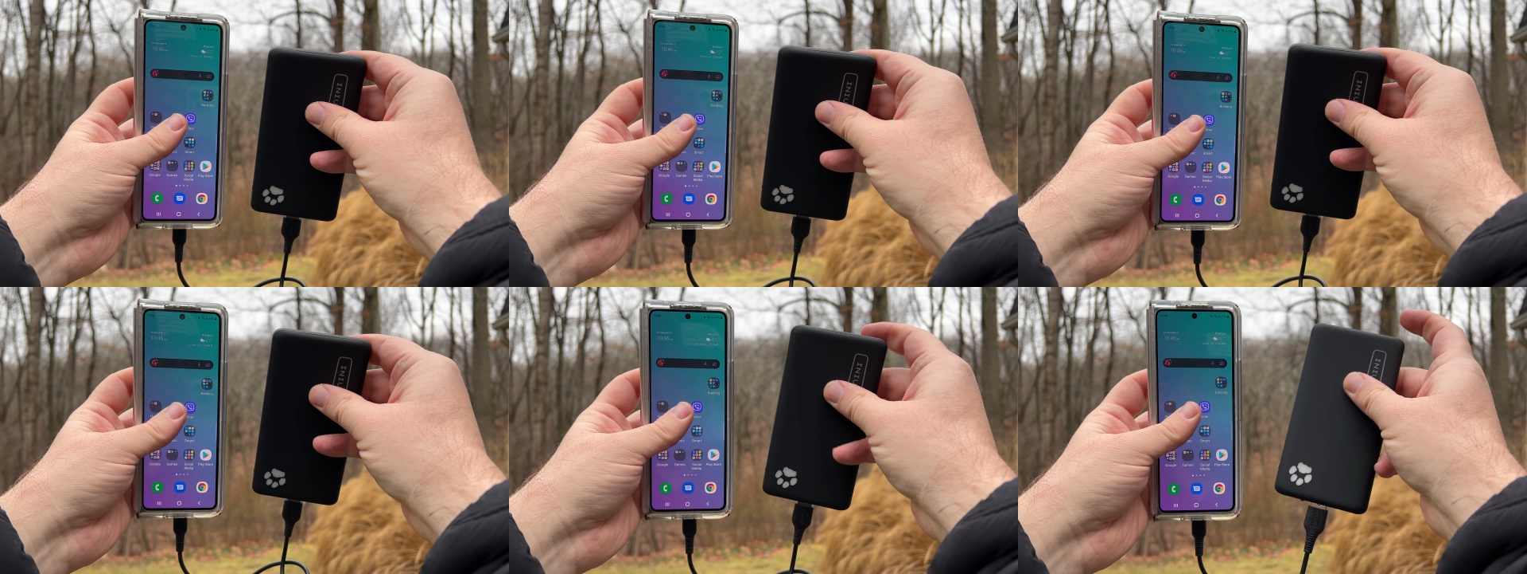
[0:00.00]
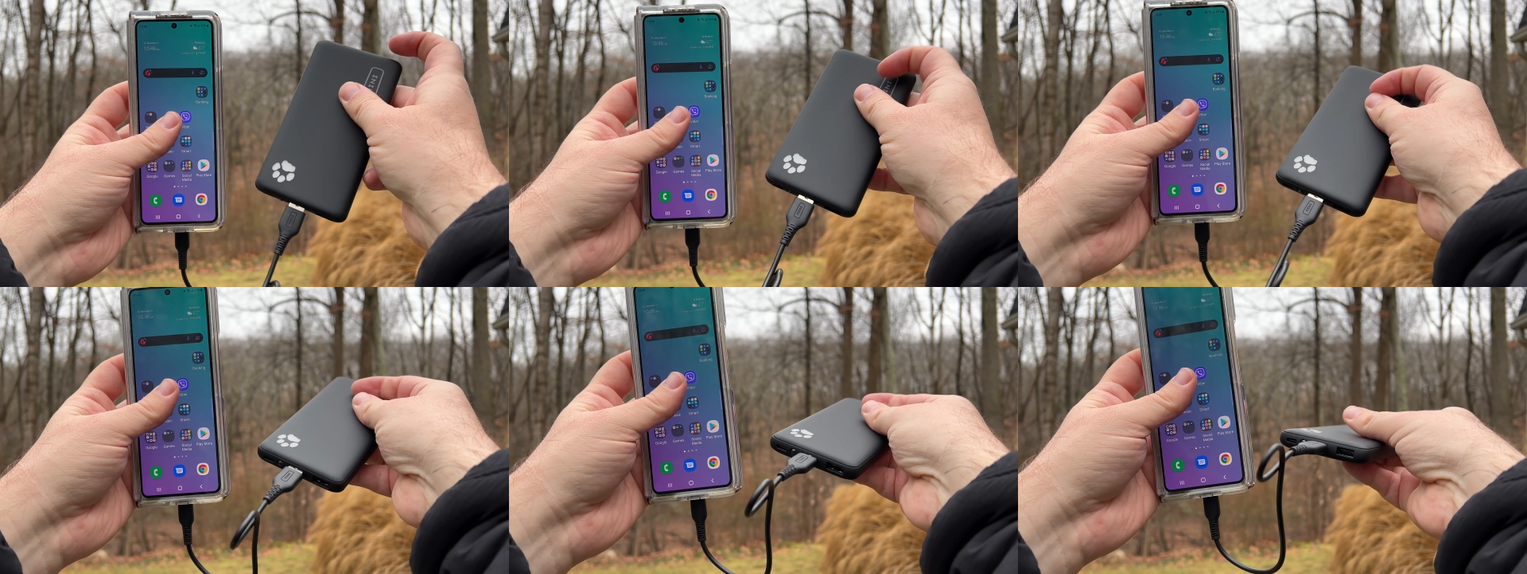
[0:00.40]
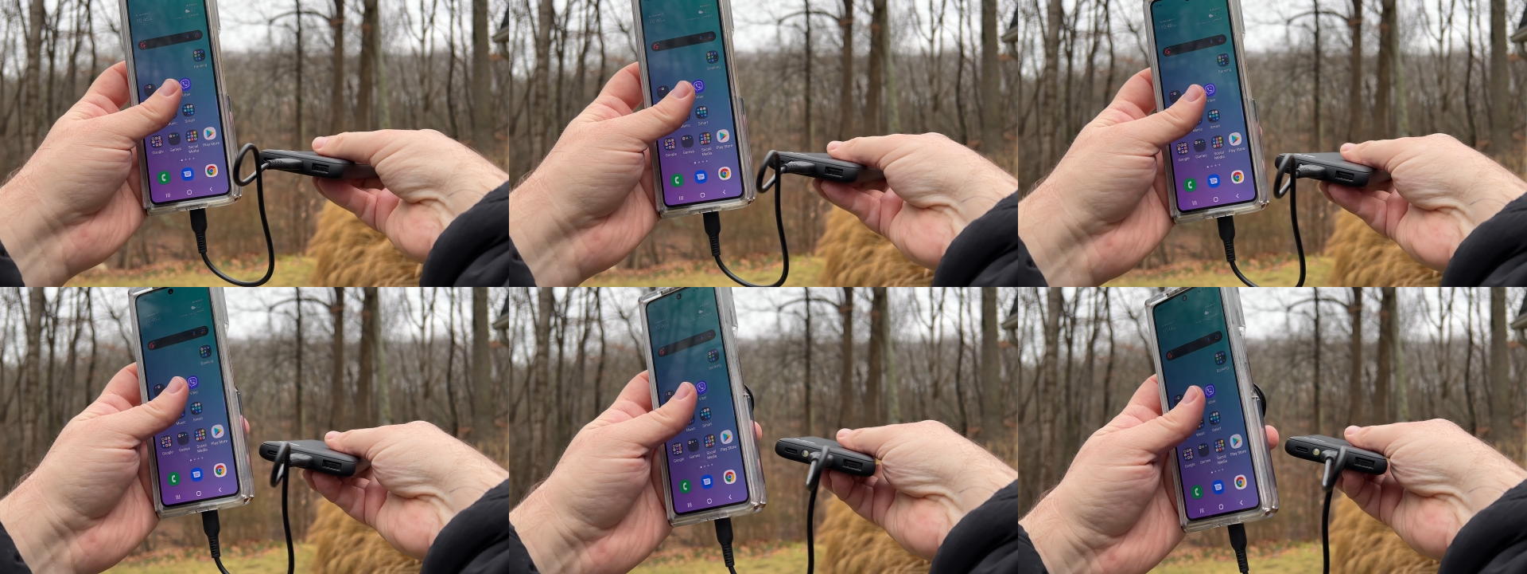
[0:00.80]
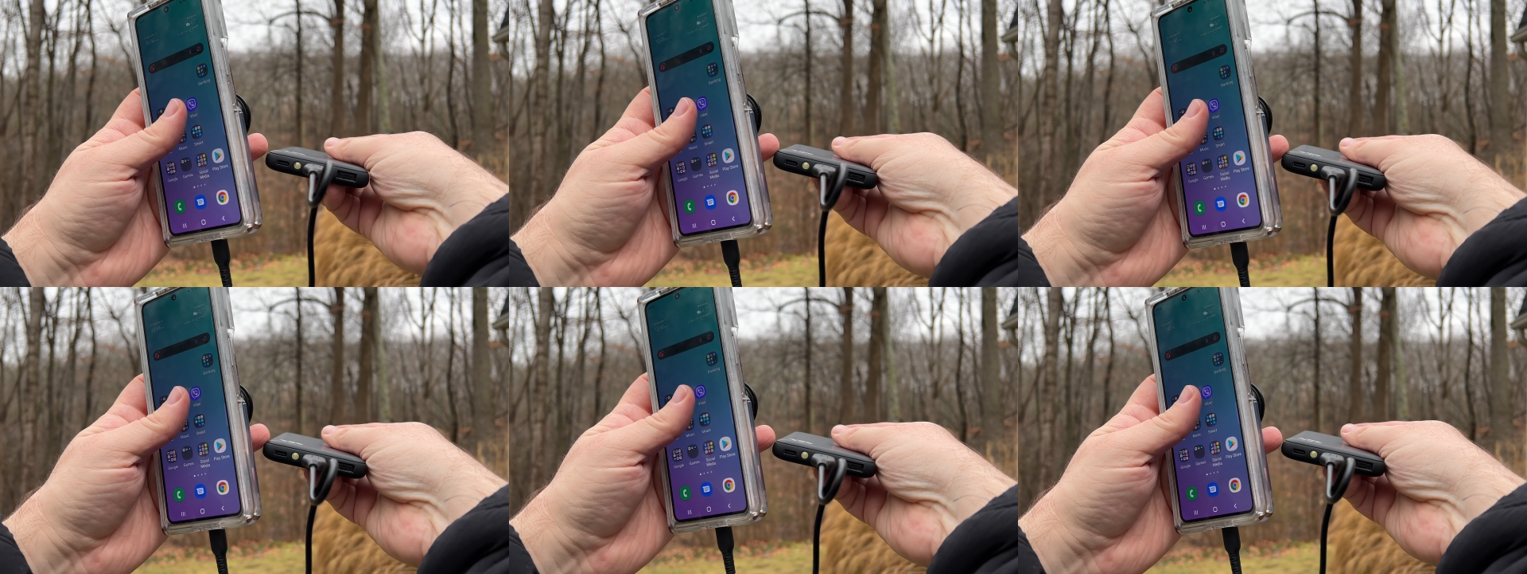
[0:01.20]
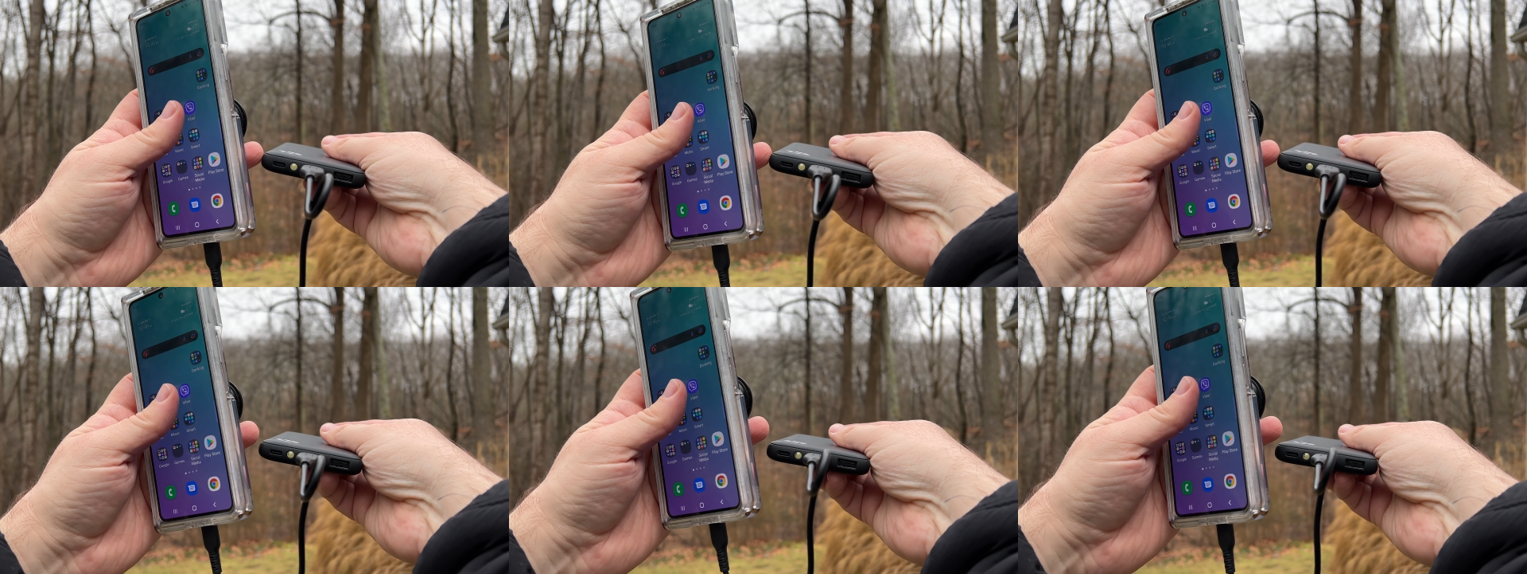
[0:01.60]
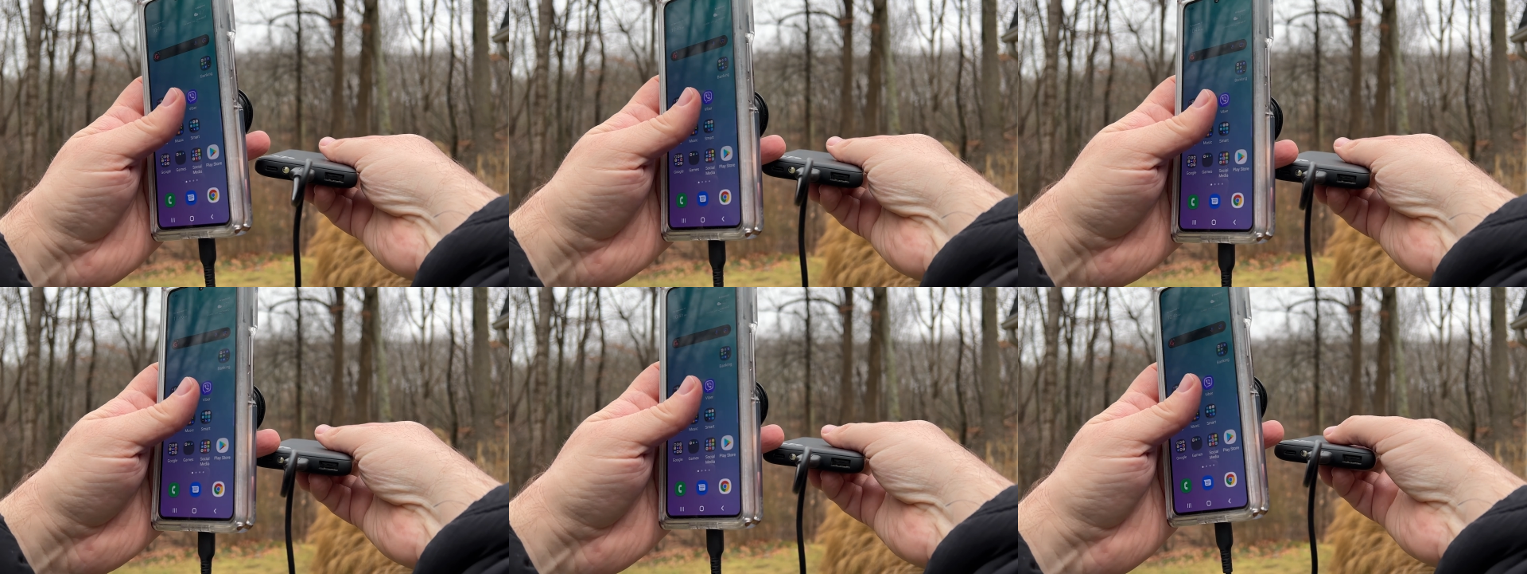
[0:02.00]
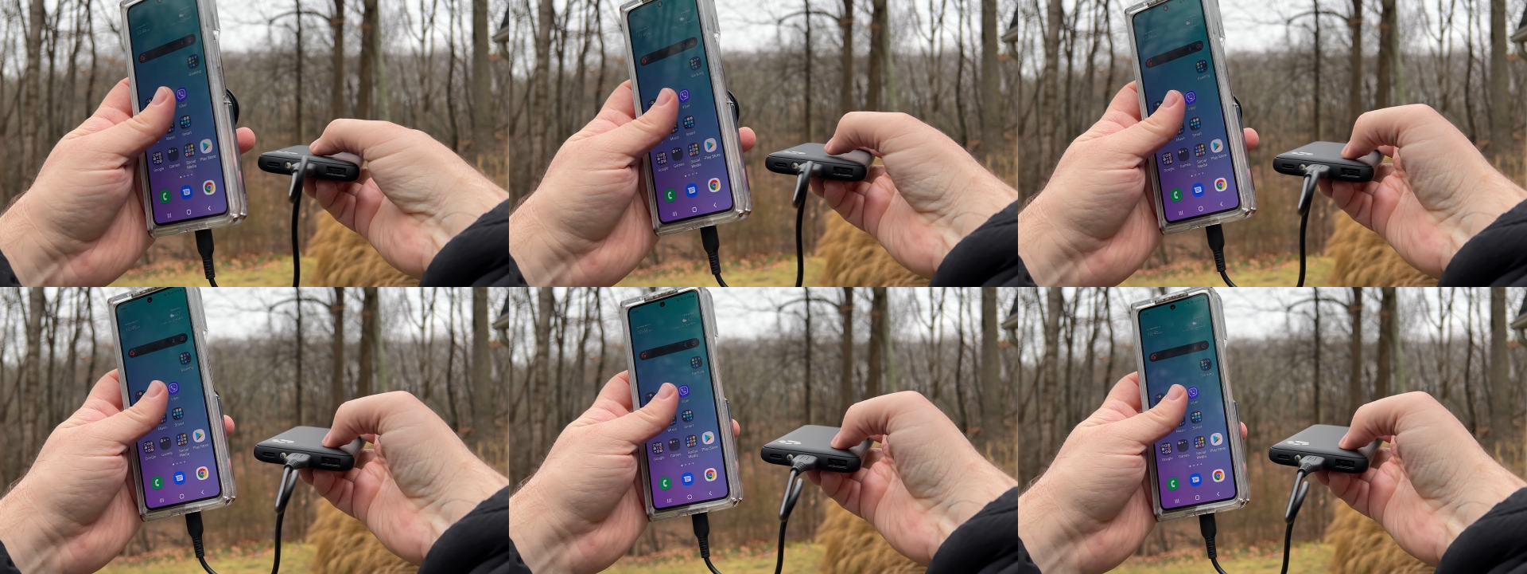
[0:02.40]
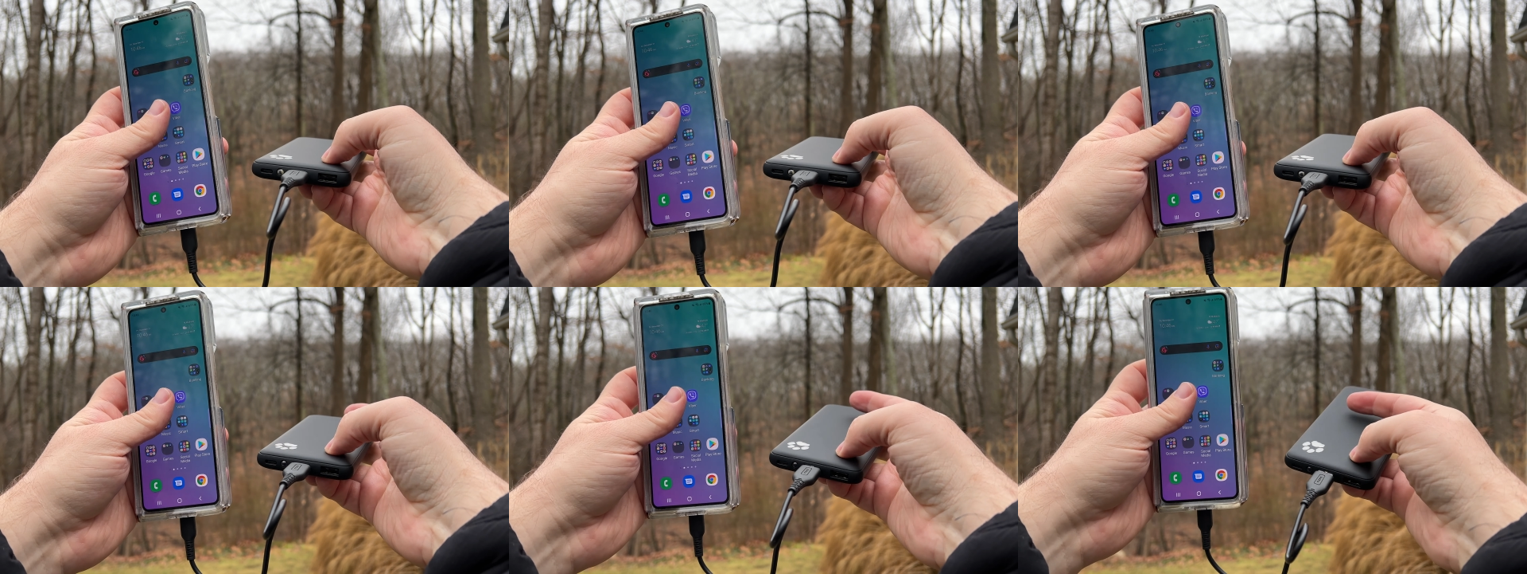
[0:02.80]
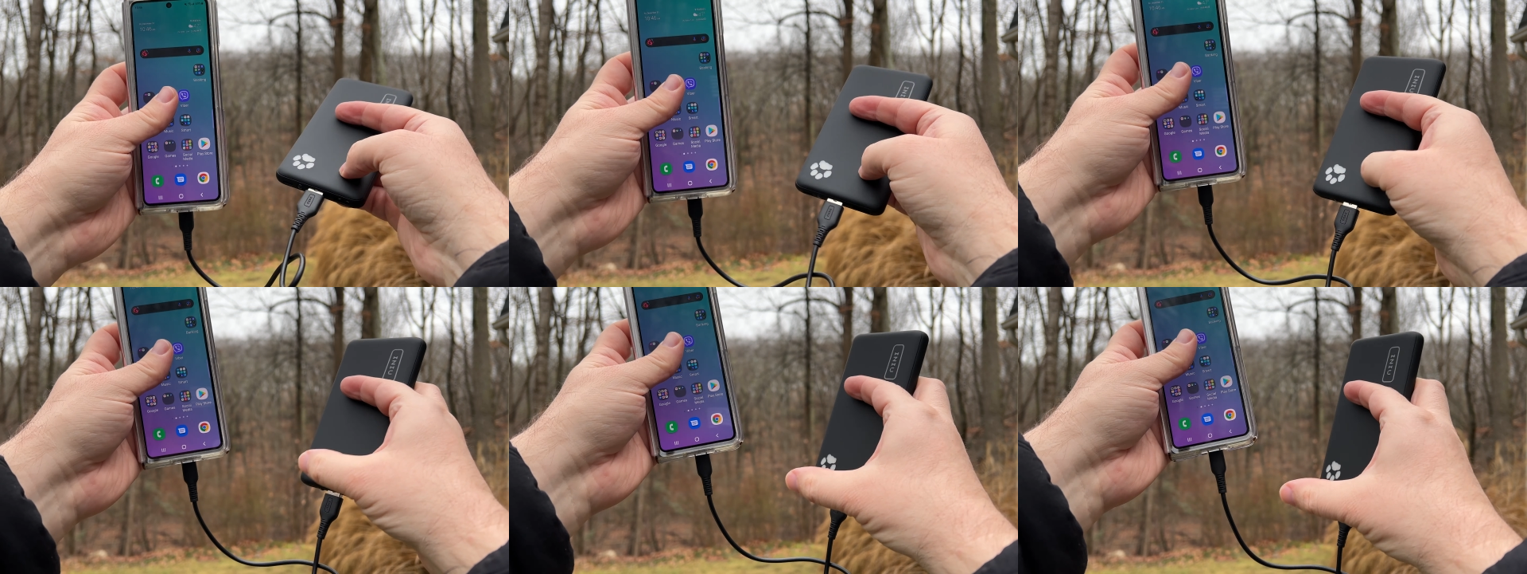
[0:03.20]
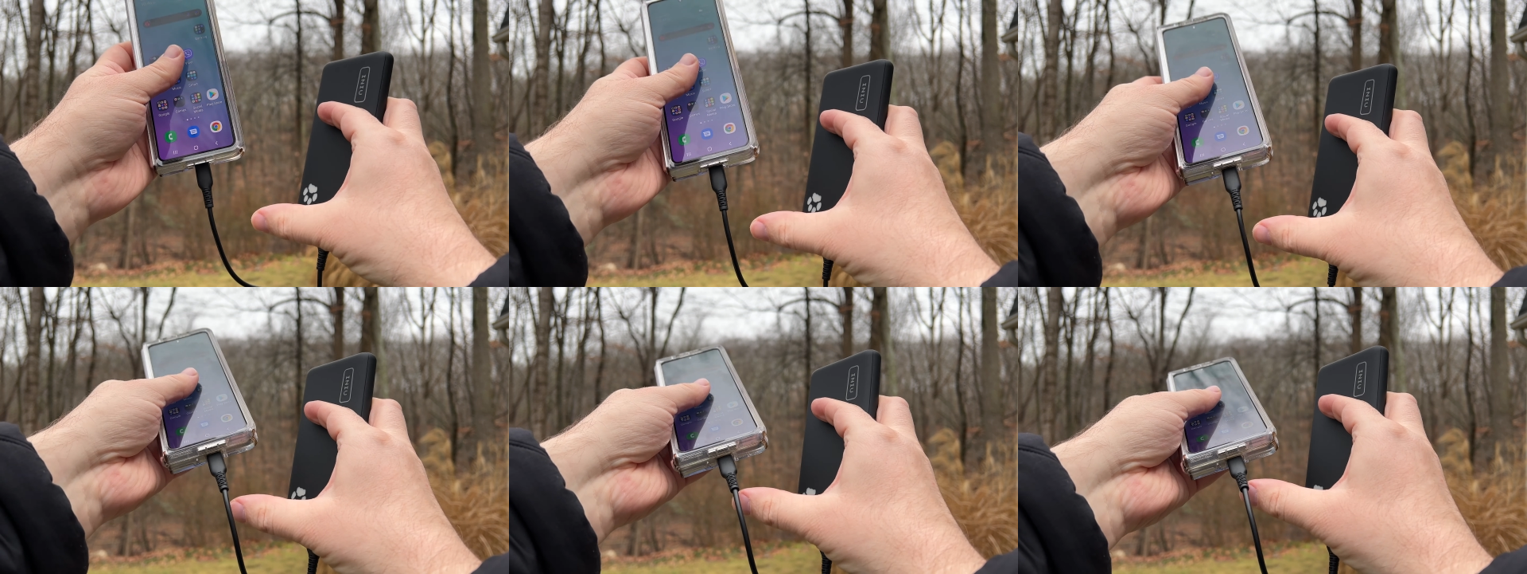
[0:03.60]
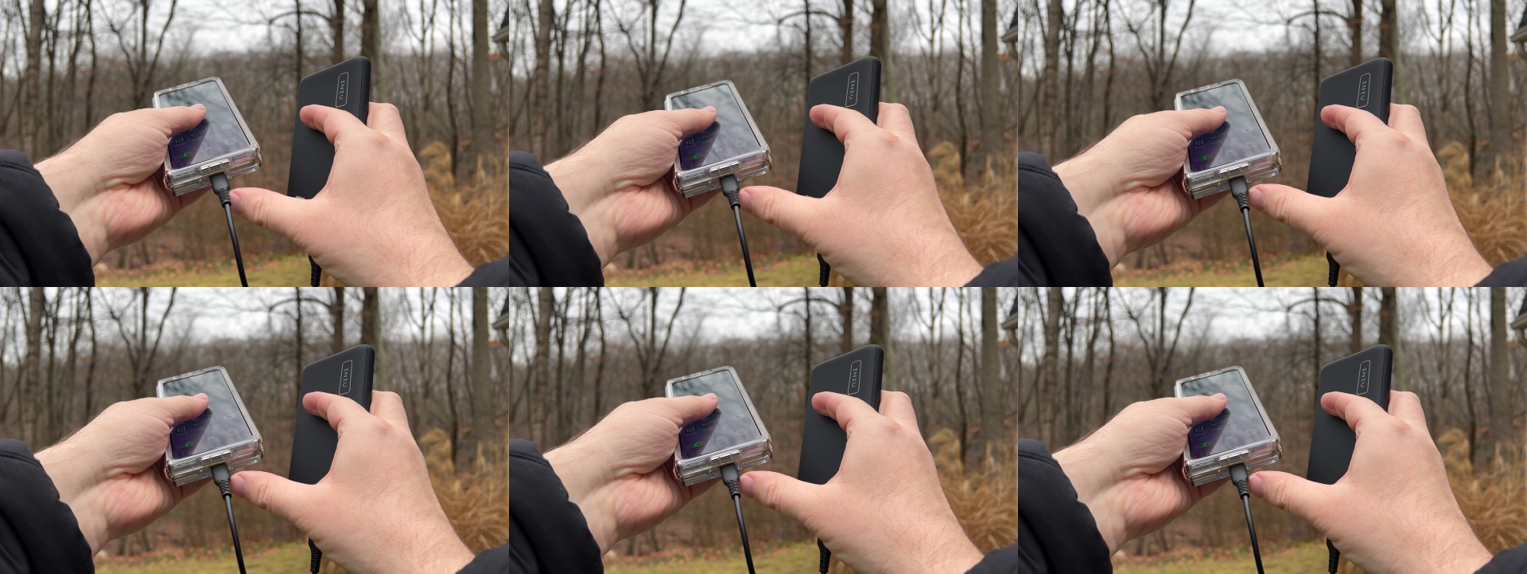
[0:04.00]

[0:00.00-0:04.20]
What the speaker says: (no speaker visible)